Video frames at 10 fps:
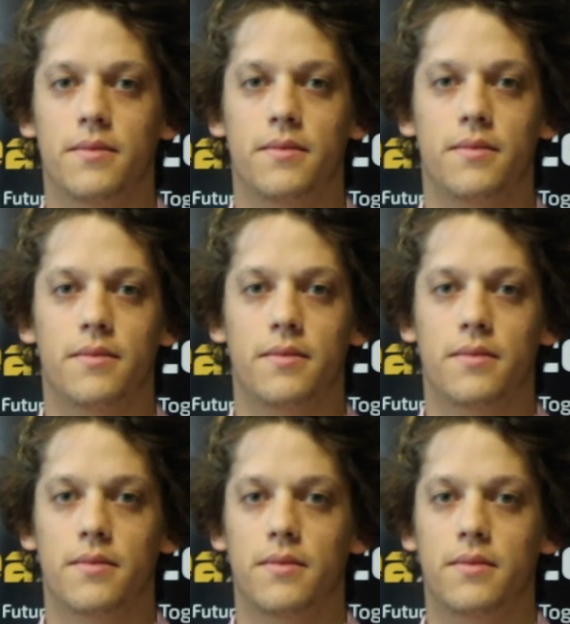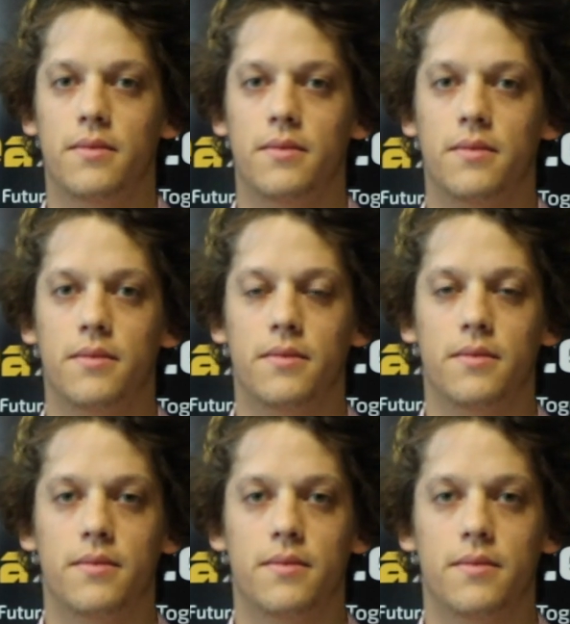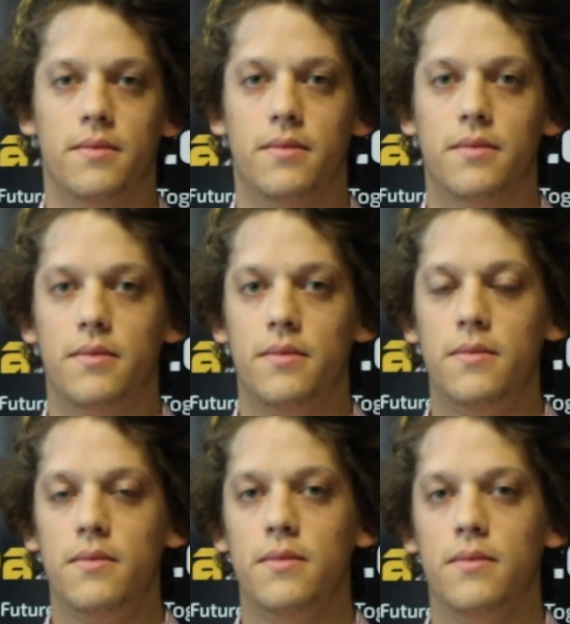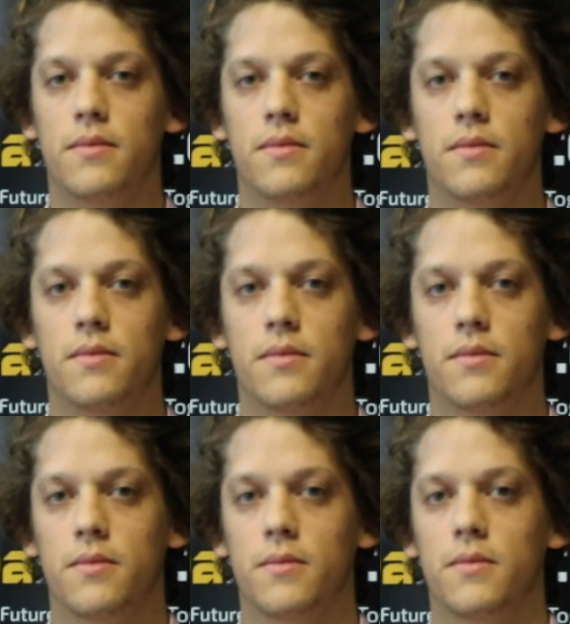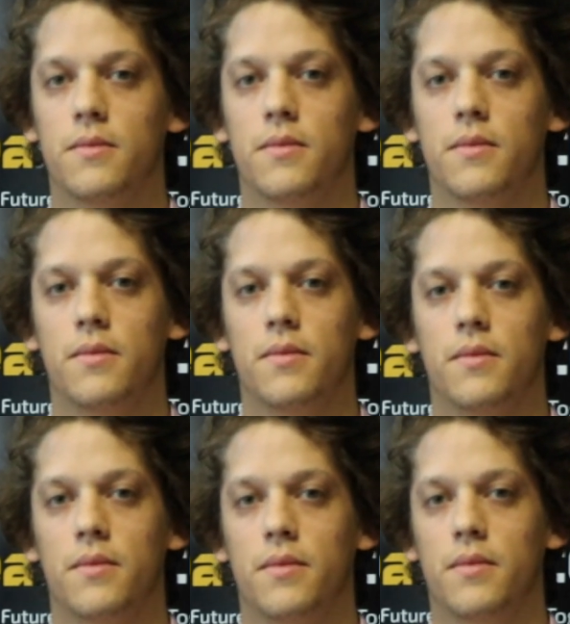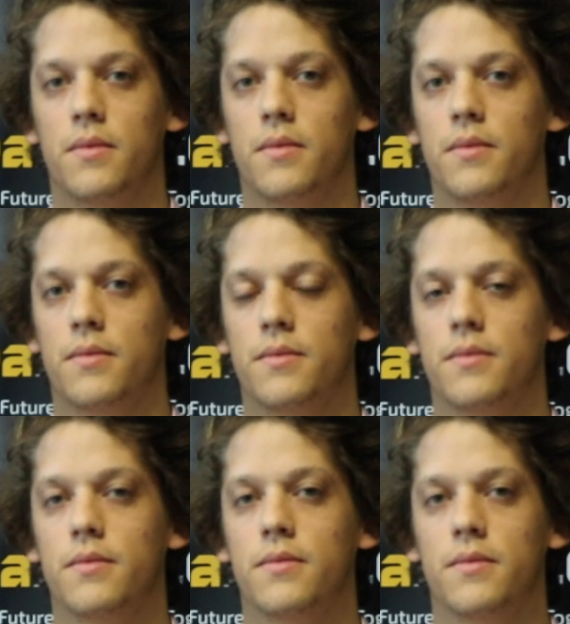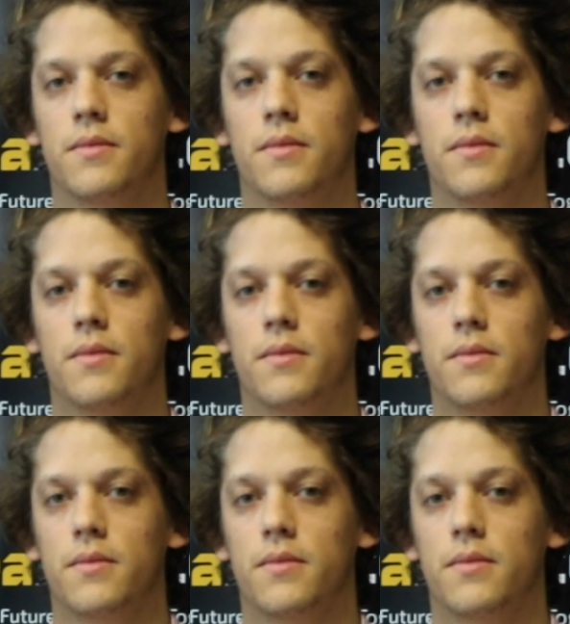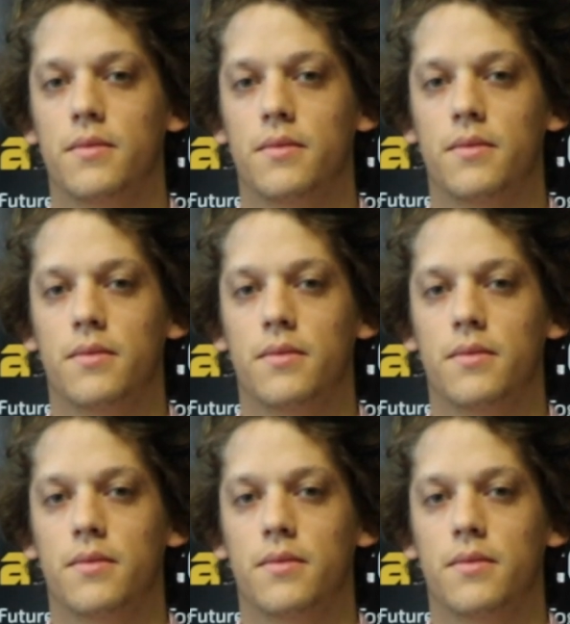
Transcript: (silent)